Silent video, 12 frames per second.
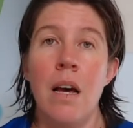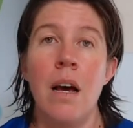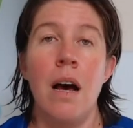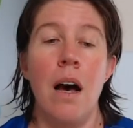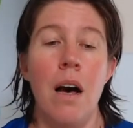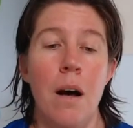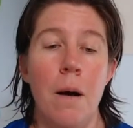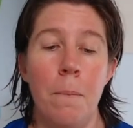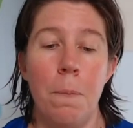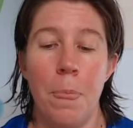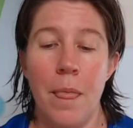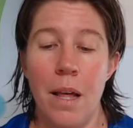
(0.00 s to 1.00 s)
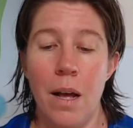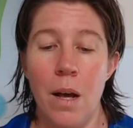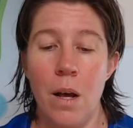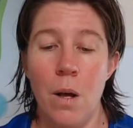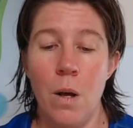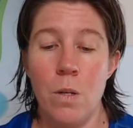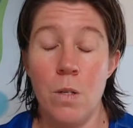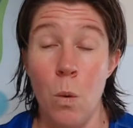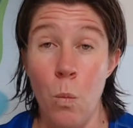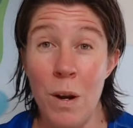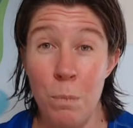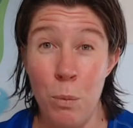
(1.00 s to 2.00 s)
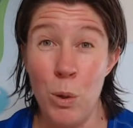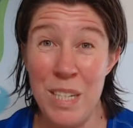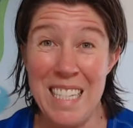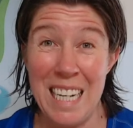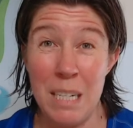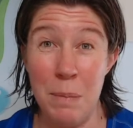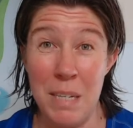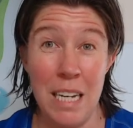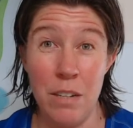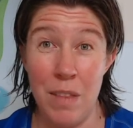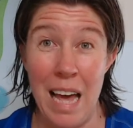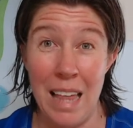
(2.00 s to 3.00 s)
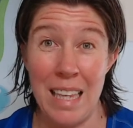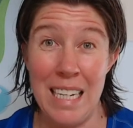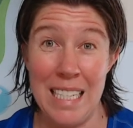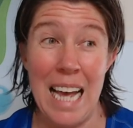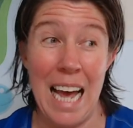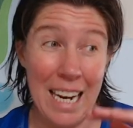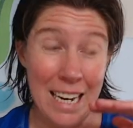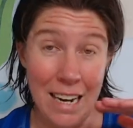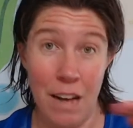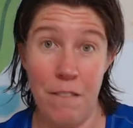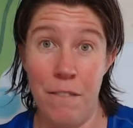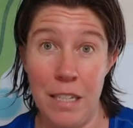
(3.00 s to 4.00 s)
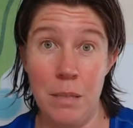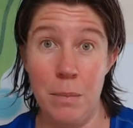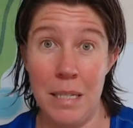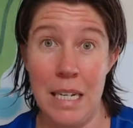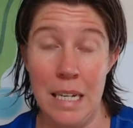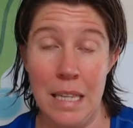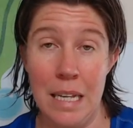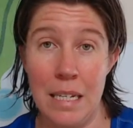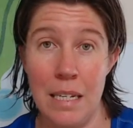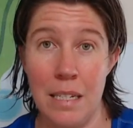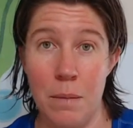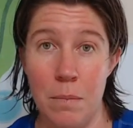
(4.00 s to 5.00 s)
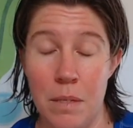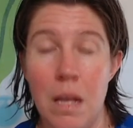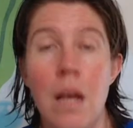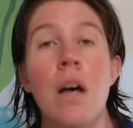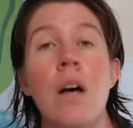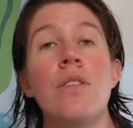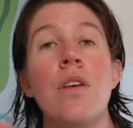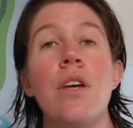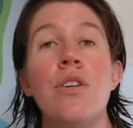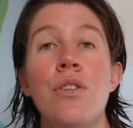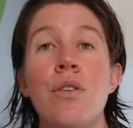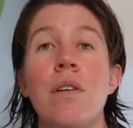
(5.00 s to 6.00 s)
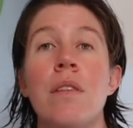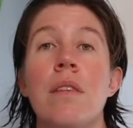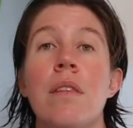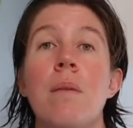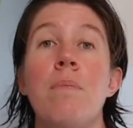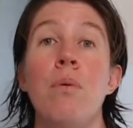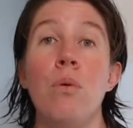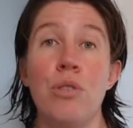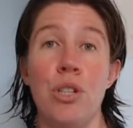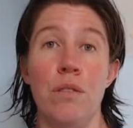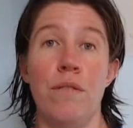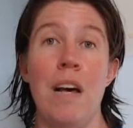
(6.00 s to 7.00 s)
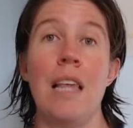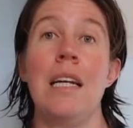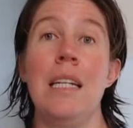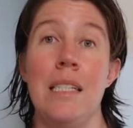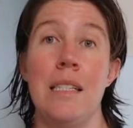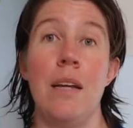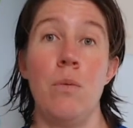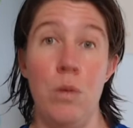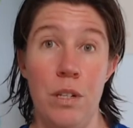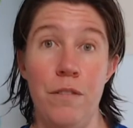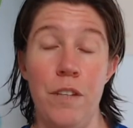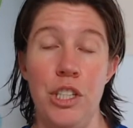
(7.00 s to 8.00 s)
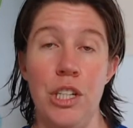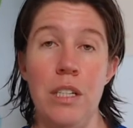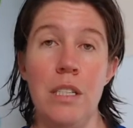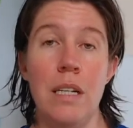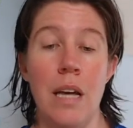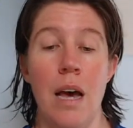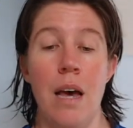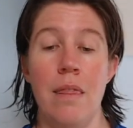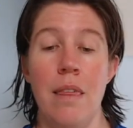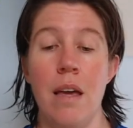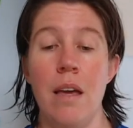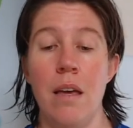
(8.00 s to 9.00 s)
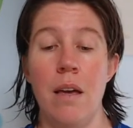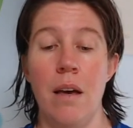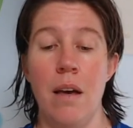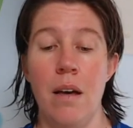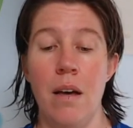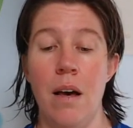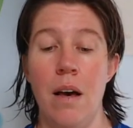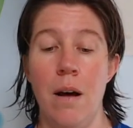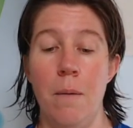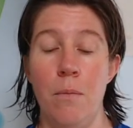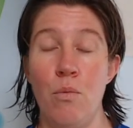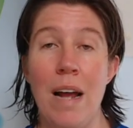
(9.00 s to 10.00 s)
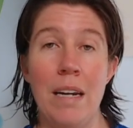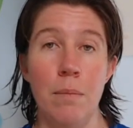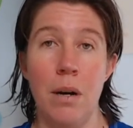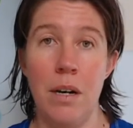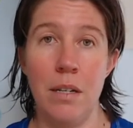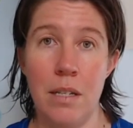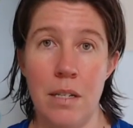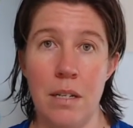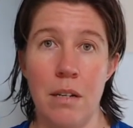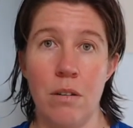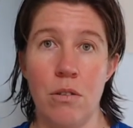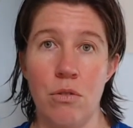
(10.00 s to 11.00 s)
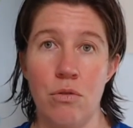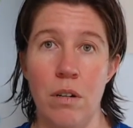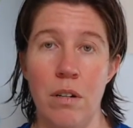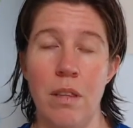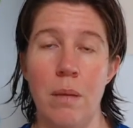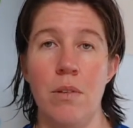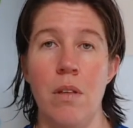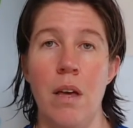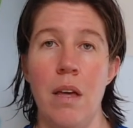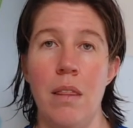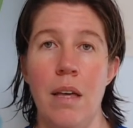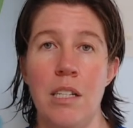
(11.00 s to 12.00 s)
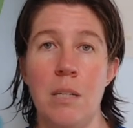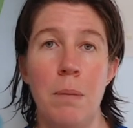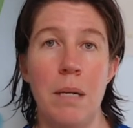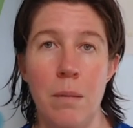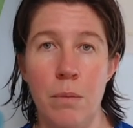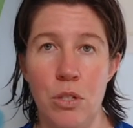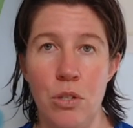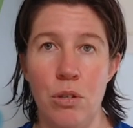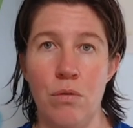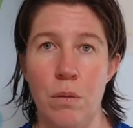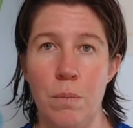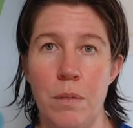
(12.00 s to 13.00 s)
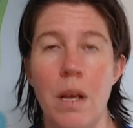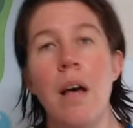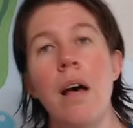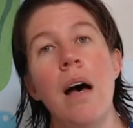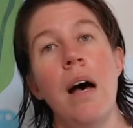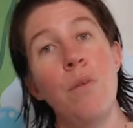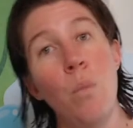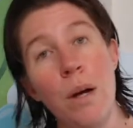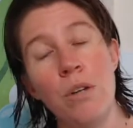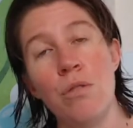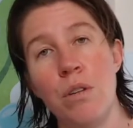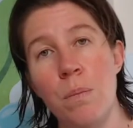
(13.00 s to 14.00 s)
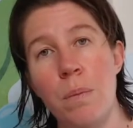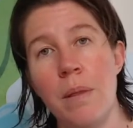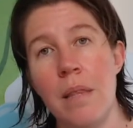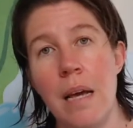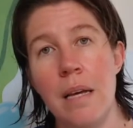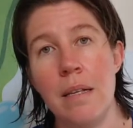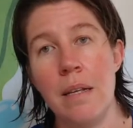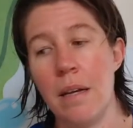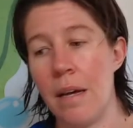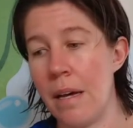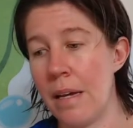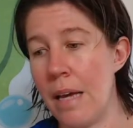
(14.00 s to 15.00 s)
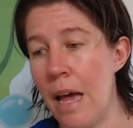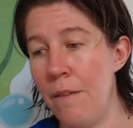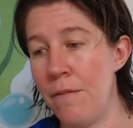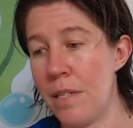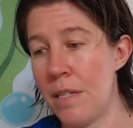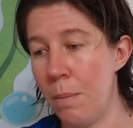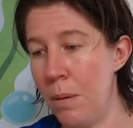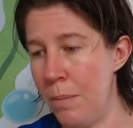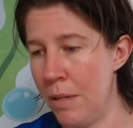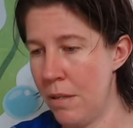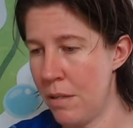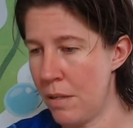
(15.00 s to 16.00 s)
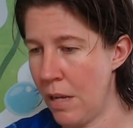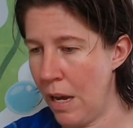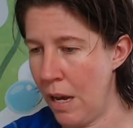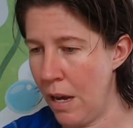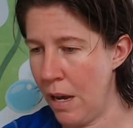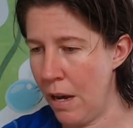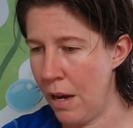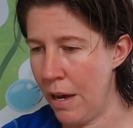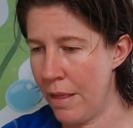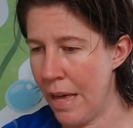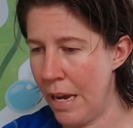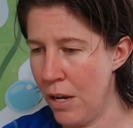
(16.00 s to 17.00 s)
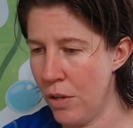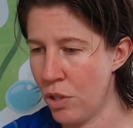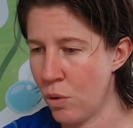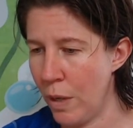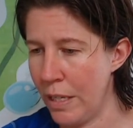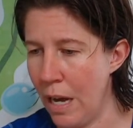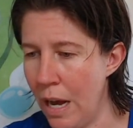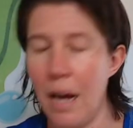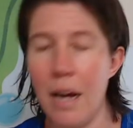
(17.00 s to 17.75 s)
So 1.6% of the athletes had enough vitamin D in their systems. So they took the portion of athletes that were deficient, and they randomized controlled them, so they split them in two groups. And for one group, they gave supplements, they used quite a high